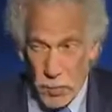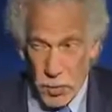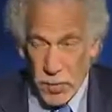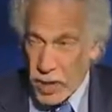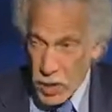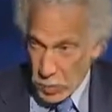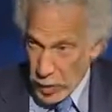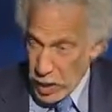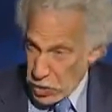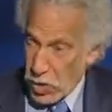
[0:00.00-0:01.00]
tremendous
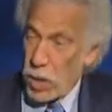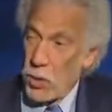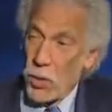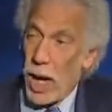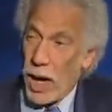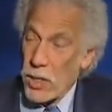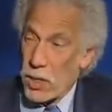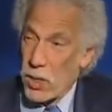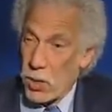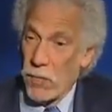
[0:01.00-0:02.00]
pressure on you guys
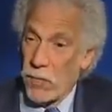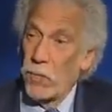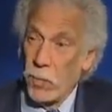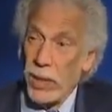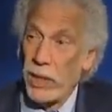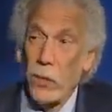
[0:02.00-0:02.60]
to sort of really